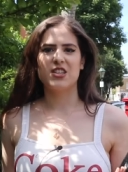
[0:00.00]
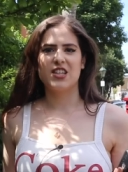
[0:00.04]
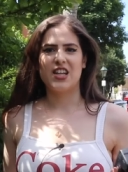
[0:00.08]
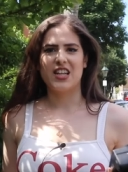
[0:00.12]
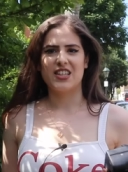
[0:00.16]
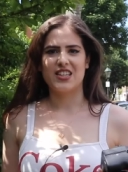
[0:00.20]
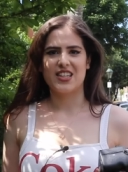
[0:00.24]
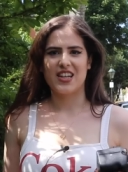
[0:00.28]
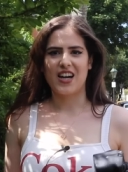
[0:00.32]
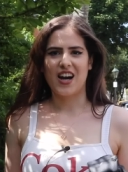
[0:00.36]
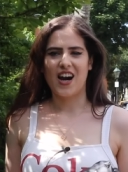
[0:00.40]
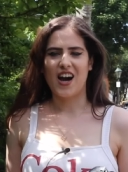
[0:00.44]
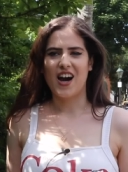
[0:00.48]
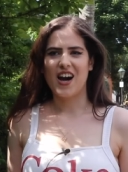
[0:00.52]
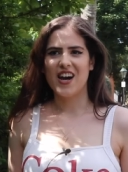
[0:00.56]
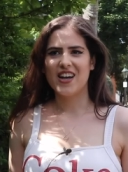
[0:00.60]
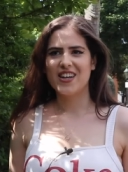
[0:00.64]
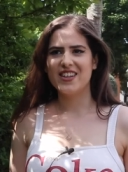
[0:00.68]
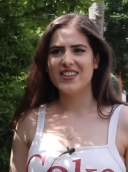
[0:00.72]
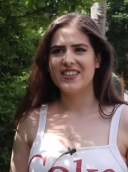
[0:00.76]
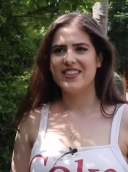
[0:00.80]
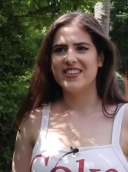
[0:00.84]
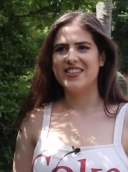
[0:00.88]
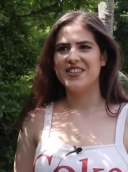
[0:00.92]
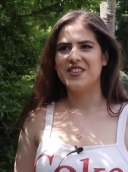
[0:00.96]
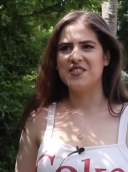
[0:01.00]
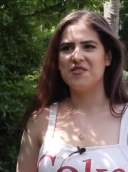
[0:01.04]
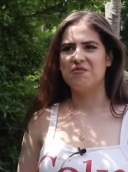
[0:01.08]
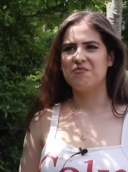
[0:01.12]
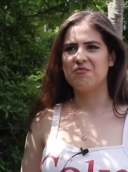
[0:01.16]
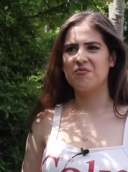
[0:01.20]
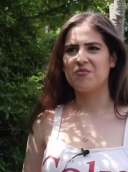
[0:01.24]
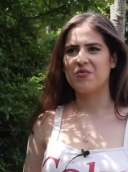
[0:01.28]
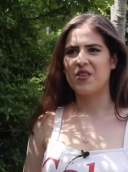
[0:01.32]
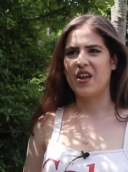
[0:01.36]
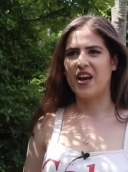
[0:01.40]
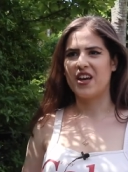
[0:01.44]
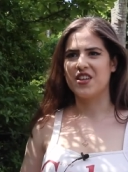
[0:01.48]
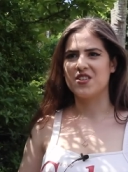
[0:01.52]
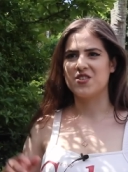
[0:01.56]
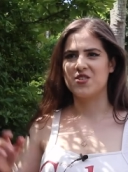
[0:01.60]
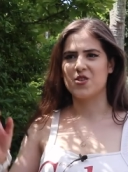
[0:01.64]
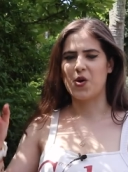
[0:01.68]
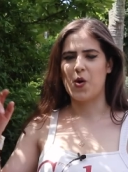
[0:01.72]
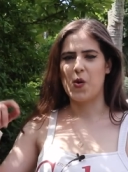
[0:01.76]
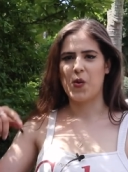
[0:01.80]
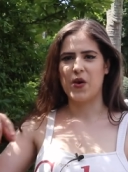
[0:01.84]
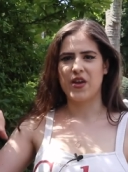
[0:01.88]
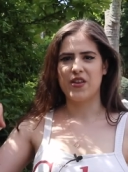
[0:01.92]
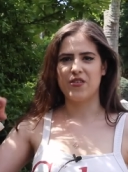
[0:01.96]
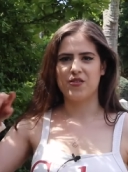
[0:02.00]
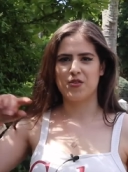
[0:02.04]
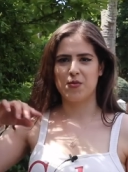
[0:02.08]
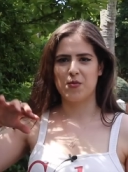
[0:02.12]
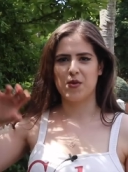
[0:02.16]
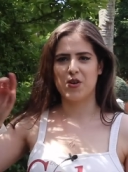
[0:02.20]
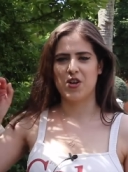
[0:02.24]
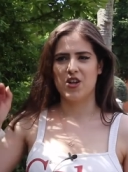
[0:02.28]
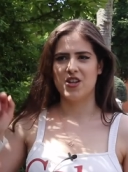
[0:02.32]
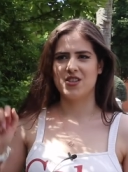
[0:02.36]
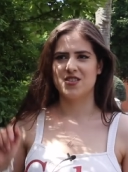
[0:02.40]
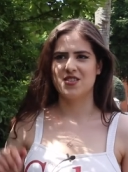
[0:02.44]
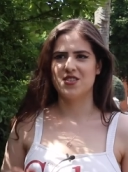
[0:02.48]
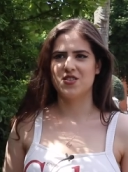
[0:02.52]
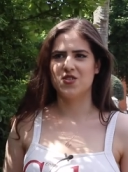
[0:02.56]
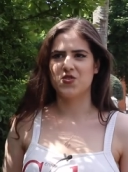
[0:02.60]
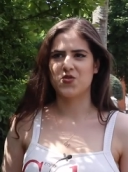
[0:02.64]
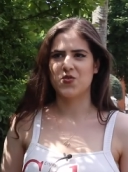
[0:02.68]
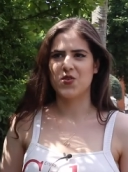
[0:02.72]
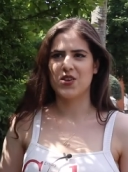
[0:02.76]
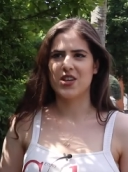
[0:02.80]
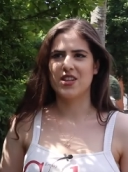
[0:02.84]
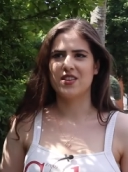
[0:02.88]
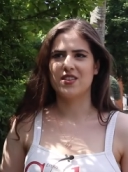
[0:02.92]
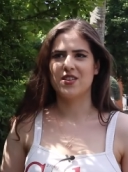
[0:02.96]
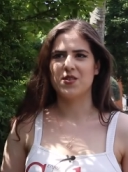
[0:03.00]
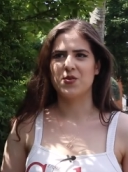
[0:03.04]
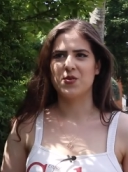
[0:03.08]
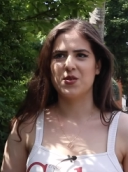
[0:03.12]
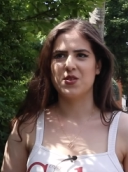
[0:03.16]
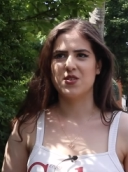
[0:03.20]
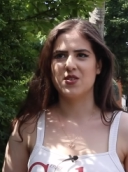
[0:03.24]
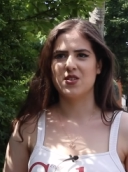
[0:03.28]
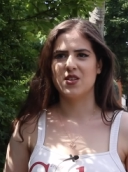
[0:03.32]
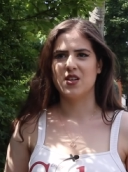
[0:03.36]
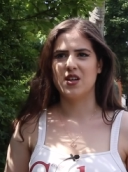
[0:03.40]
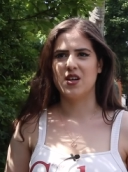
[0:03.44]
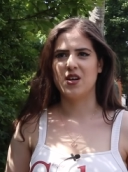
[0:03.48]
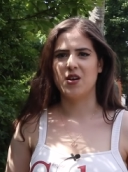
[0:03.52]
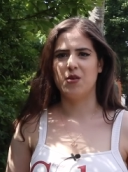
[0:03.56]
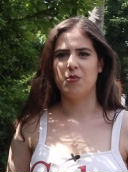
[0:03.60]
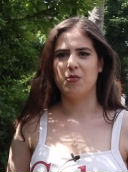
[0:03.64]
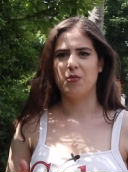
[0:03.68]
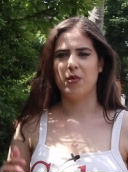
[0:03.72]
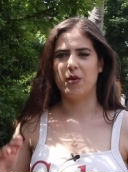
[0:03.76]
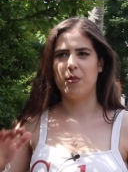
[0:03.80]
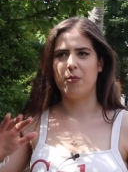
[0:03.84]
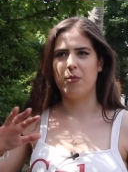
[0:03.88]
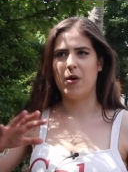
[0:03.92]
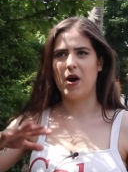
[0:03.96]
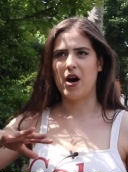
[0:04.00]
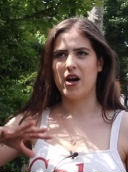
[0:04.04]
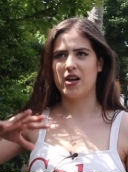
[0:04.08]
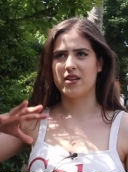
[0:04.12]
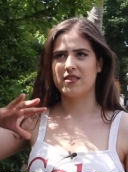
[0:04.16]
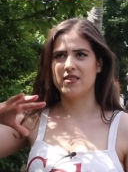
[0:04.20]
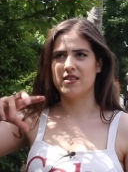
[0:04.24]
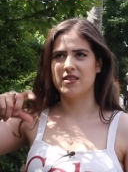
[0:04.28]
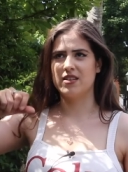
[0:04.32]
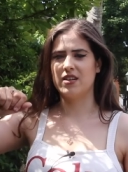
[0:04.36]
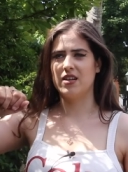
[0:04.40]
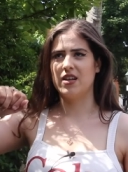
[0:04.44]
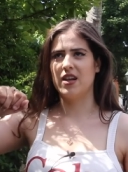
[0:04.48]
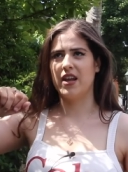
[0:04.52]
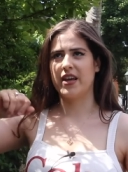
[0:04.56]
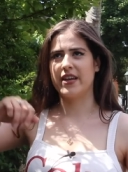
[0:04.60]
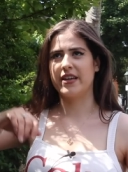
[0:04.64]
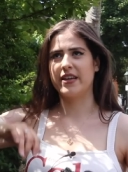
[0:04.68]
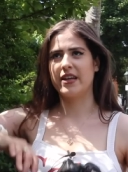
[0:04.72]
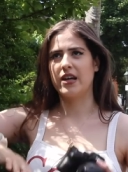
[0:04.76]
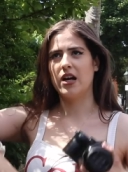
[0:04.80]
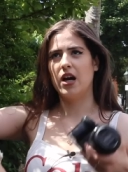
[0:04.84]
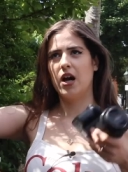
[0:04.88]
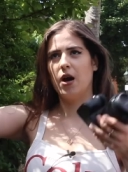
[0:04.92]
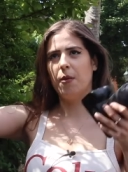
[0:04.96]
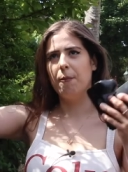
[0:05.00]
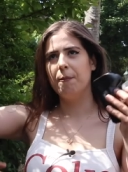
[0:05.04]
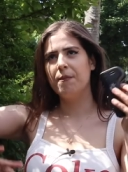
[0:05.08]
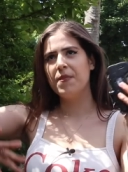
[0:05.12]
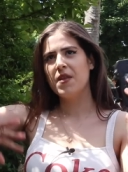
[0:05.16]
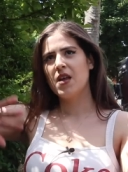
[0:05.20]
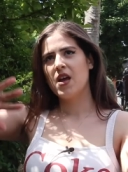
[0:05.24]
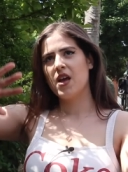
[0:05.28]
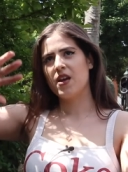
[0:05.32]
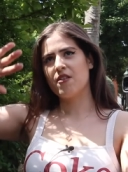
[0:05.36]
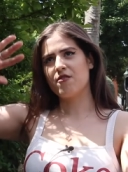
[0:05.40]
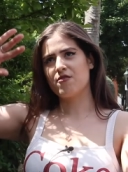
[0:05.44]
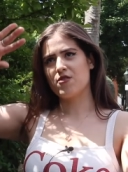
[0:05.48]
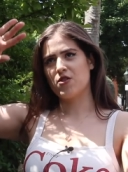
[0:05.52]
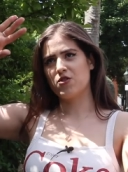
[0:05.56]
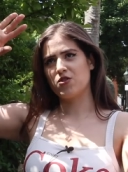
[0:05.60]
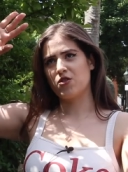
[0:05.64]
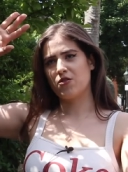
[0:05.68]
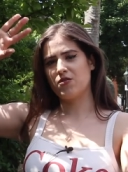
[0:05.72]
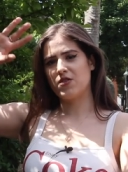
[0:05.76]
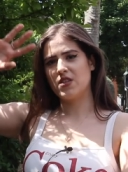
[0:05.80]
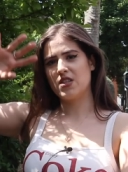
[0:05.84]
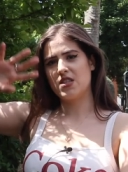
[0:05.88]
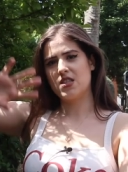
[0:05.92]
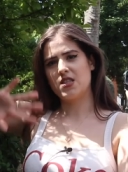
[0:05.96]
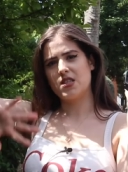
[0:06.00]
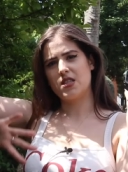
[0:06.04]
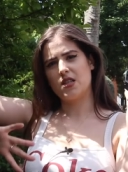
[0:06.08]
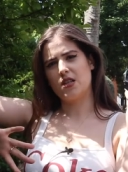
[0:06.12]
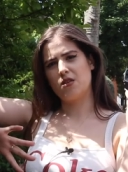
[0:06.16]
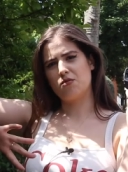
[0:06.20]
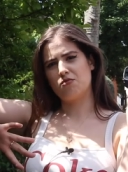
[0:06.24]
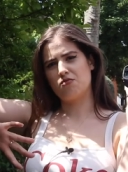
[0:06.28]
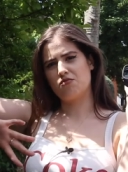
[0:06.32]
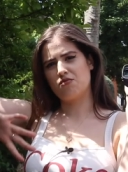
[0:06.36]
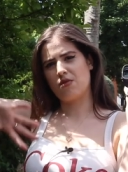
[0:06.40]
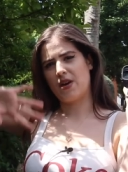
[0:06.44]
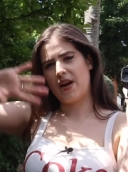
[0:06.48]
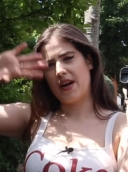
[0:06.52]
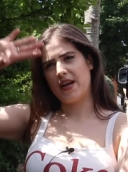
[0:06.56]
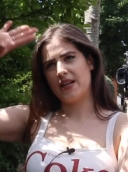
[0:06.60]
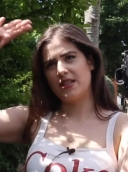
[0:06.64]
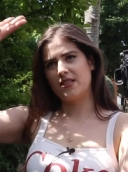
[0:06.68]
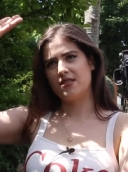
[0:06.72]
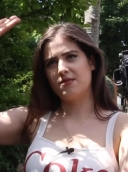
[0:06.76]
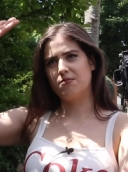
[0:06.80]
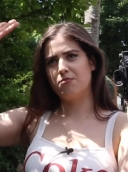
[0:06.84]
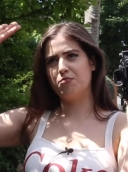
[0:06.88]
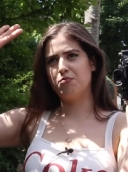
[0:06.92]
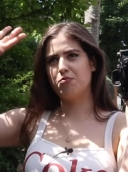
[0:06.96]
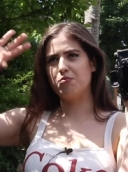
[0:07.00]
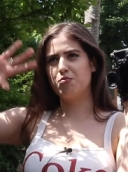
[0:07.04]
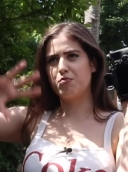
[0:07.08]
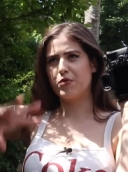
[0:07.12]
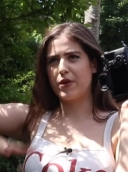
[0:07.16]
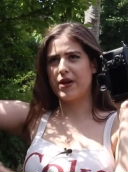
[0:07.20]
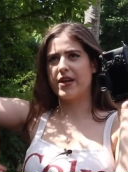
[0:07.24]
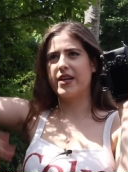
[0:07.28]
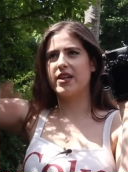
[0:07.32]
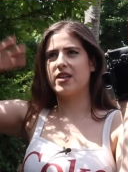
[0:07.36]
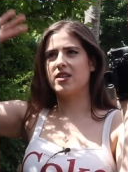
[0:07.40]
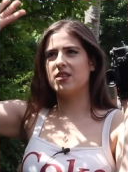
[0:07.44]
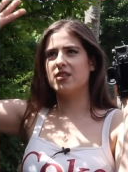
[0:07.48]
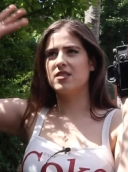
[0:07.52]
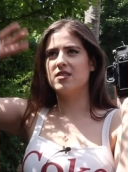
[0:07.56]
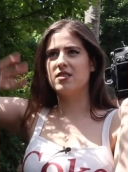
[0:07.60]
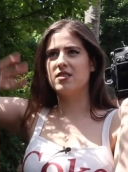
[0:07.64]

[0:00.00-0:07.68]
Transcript: another car. I saw it from across the street. It was parked in front of this red brick